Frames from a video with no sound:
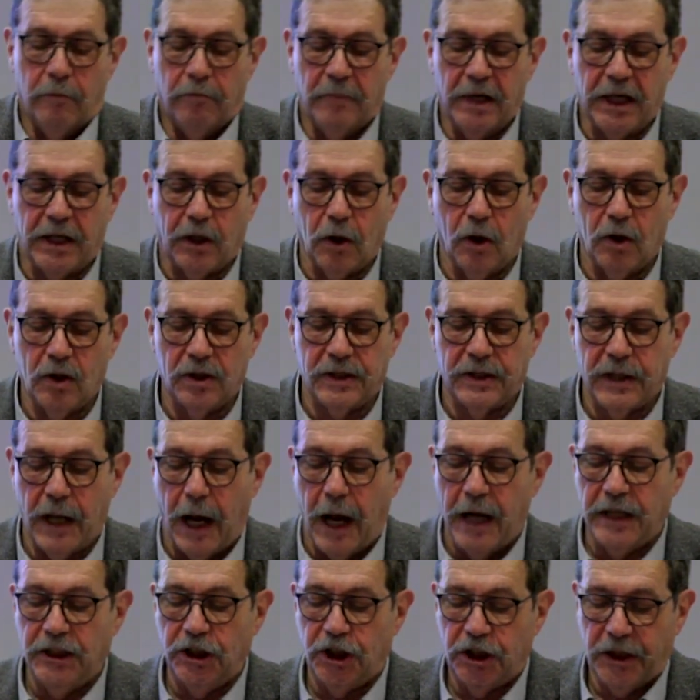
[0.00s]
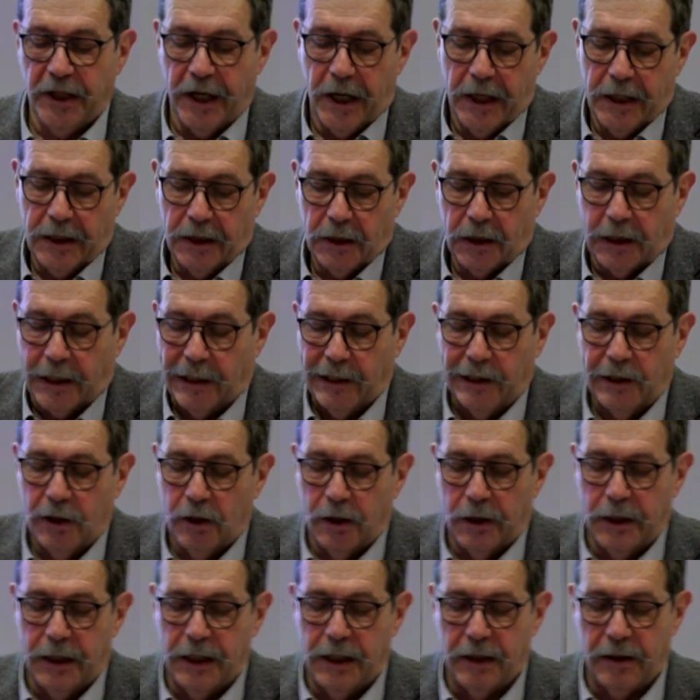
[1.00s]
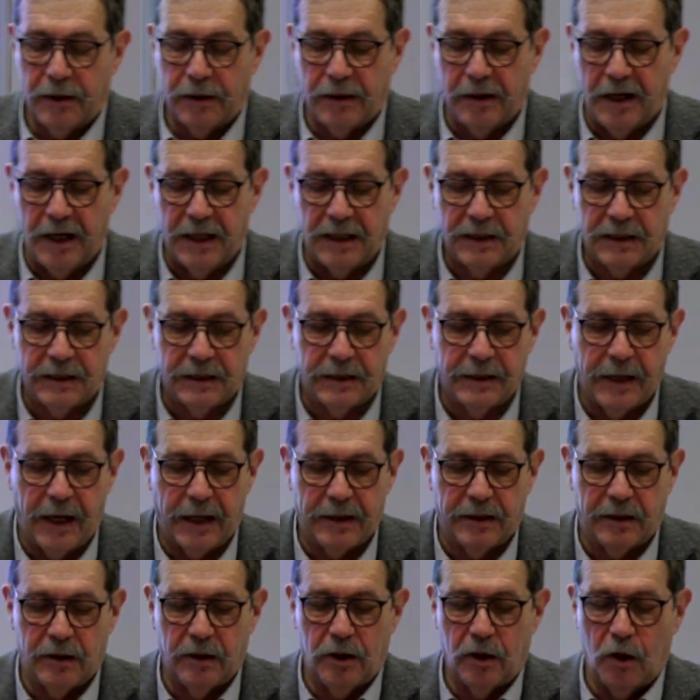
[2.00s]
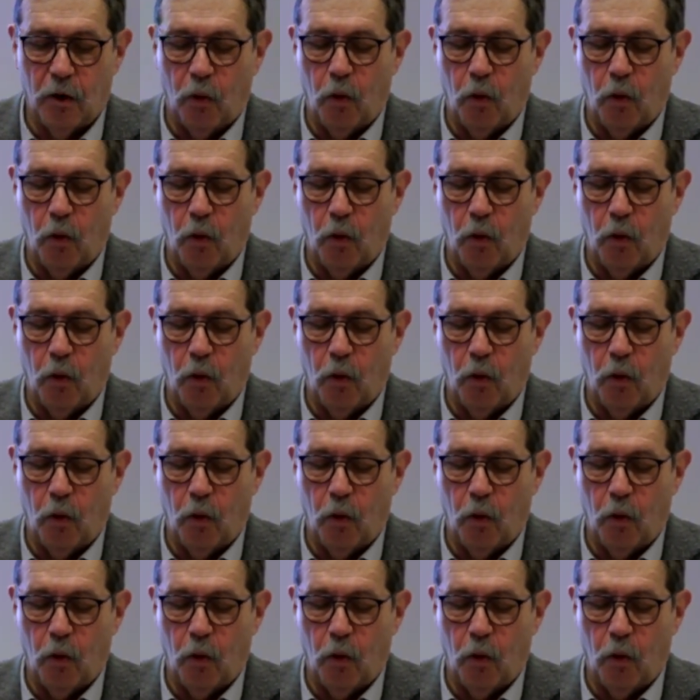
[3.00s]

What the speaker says: Because Einstein clearly thinks that